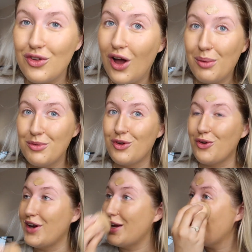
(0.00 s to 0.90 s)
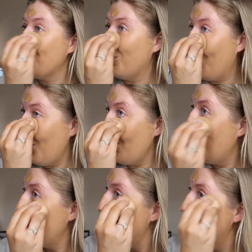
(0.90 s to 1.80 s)
I'm sorry,
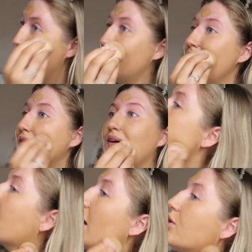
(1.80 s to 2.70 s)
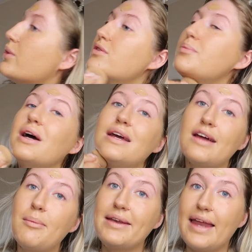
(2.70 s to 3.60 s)
what? I always apply it
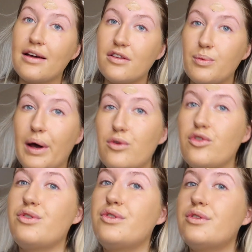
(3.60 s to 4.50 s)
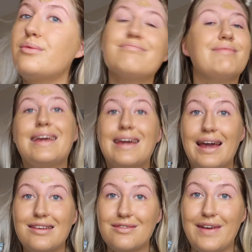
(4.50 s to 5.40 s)
down my neck as well, just in
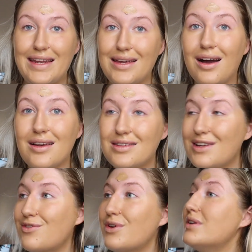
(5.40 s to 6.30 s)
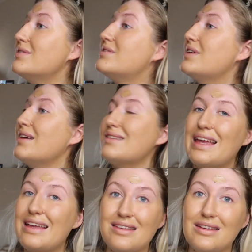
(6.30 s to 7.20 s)
case of any color difference. It's
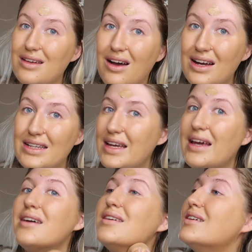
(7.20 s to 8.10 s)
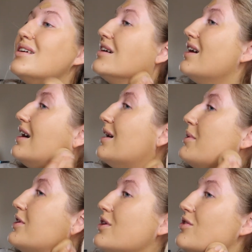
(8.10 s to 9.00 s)
easier to hide it
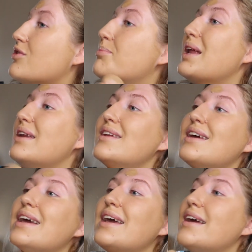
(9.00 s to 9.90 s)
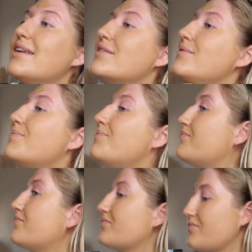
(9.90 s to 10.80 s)
and you can just blend it in.
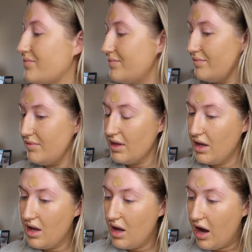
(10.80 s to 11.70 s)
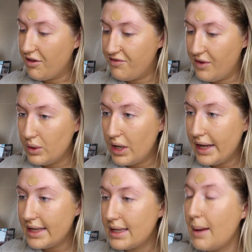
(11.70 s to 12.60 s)
I feel
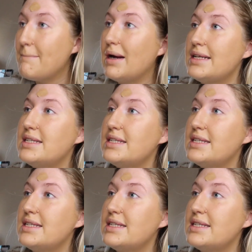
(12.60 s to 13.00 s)
like my